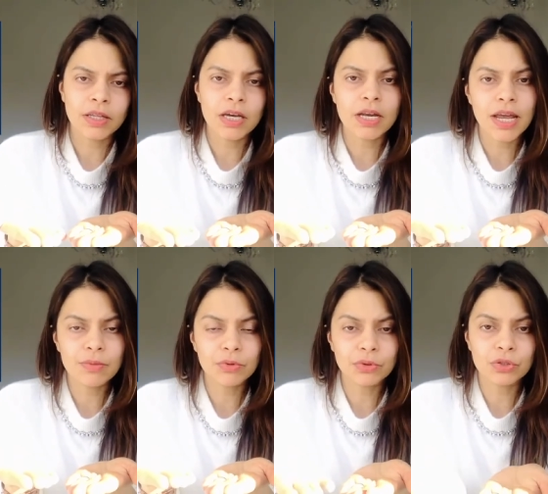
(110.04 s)
that
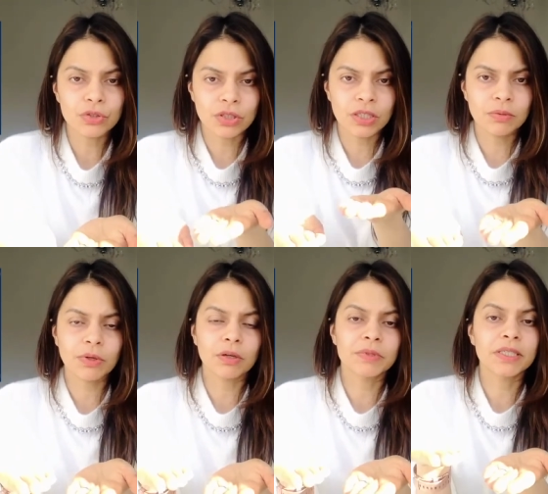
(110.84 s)
enable you to keep
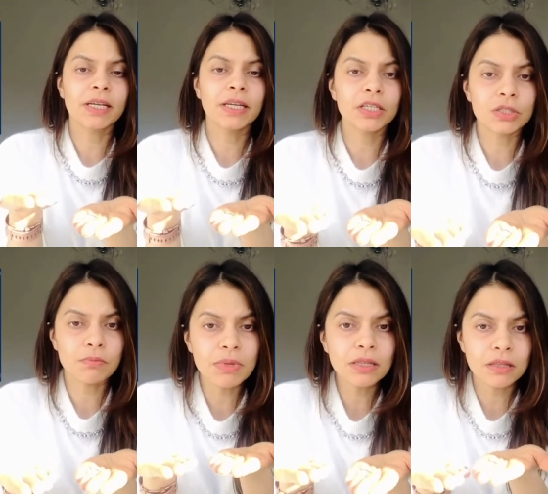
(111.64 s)
upskilling to
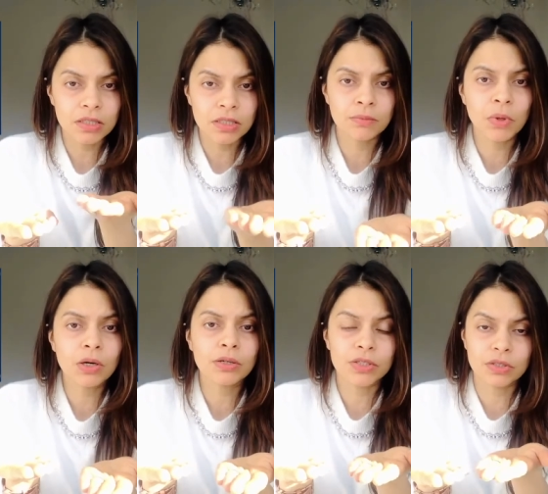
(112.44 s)
meet the
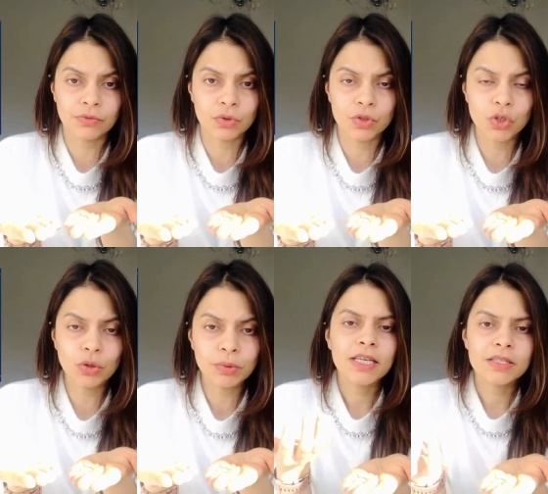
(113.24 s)
demands of your
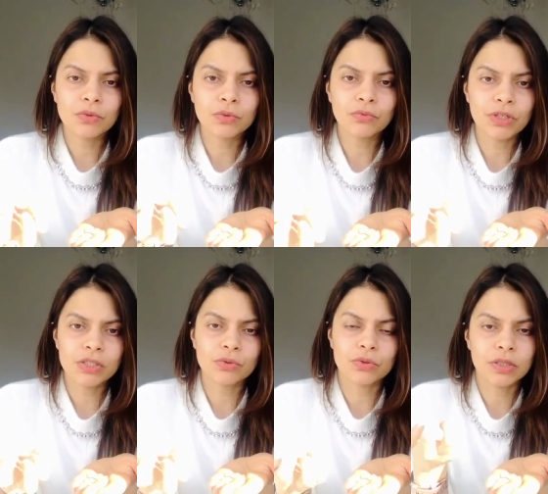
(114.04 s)
job? These are all
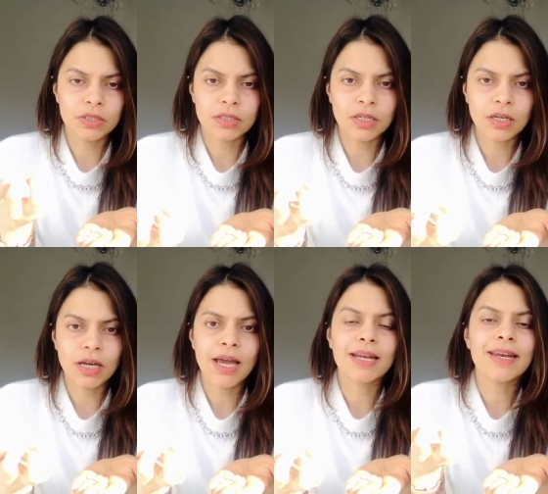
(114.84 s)
resources that
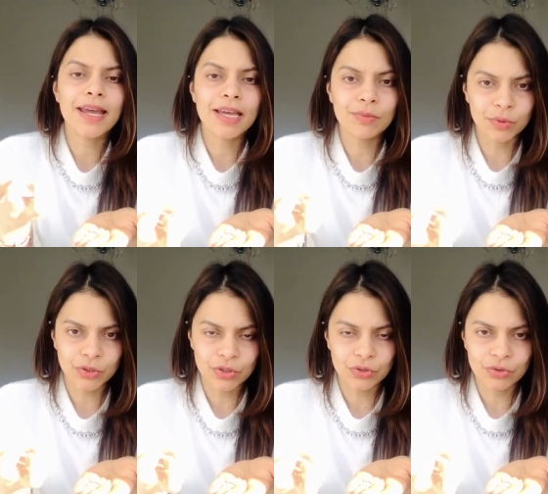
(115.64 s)
enable
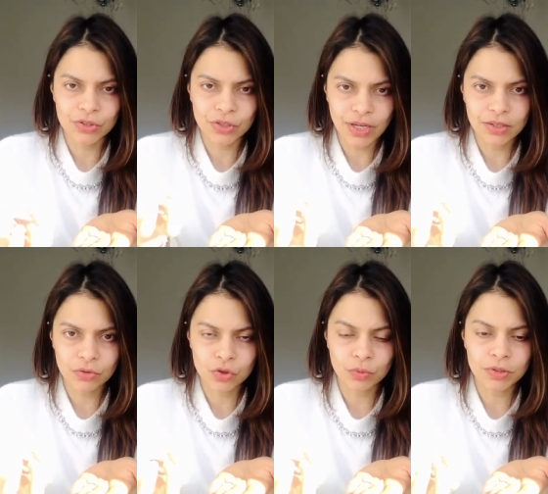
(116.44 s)
you to get
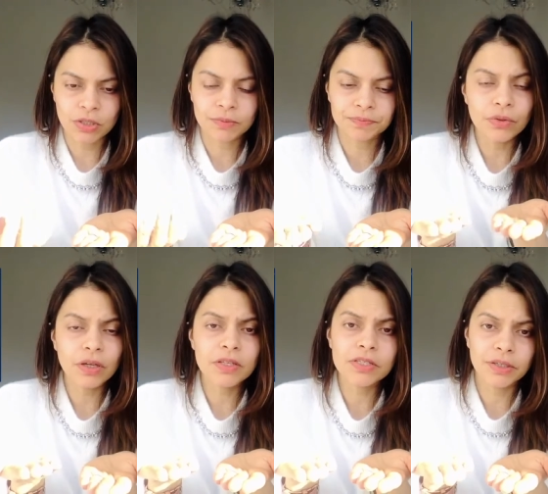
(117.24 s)
your job done. On the
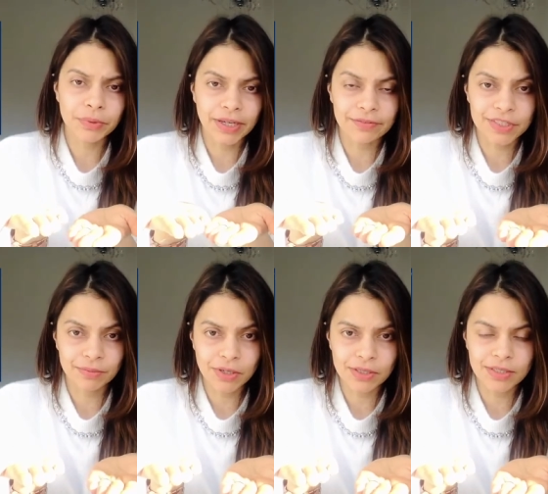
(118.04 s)
other side, we have
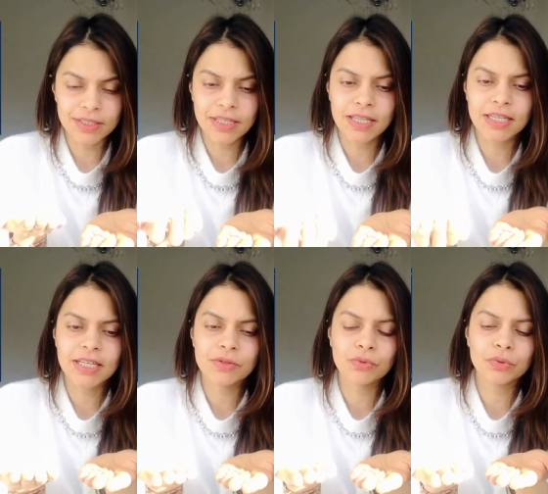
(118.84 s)
demands, and
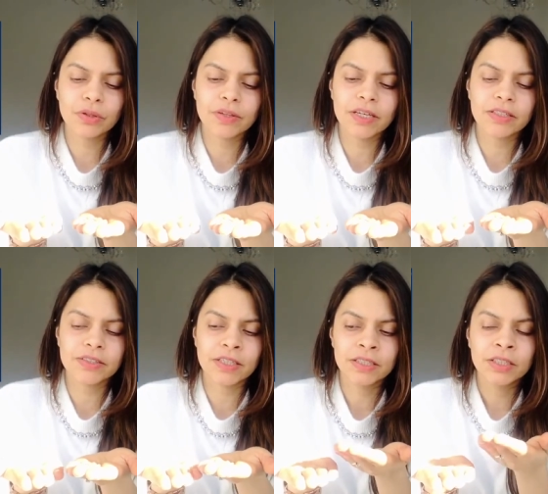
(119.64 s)
these are all the things
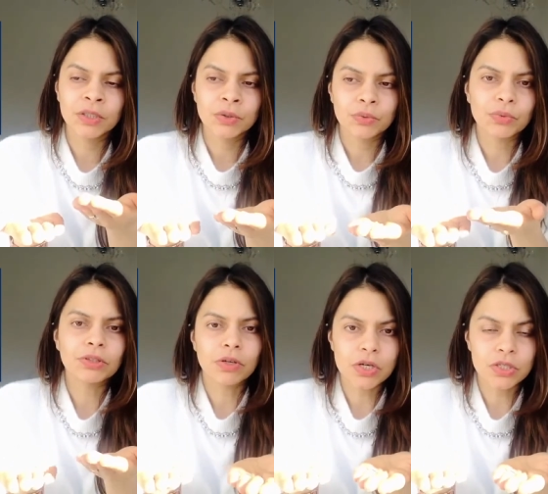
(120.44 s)
that
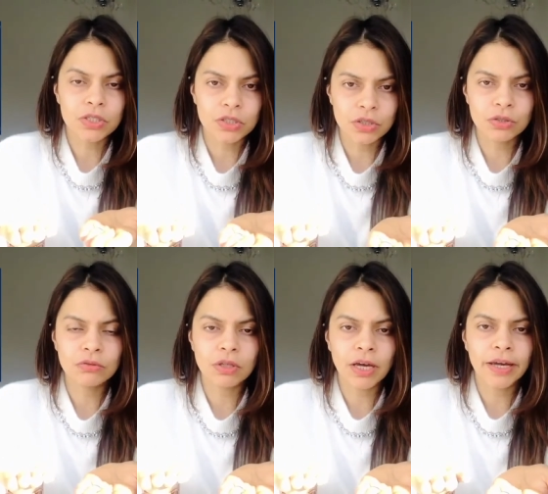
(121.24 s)
we're asked to do
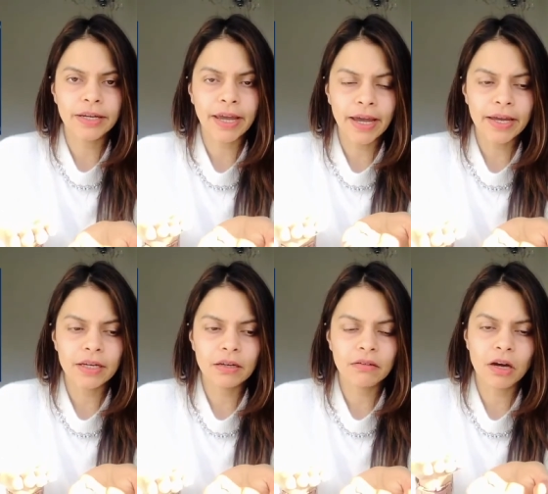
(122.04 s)
that can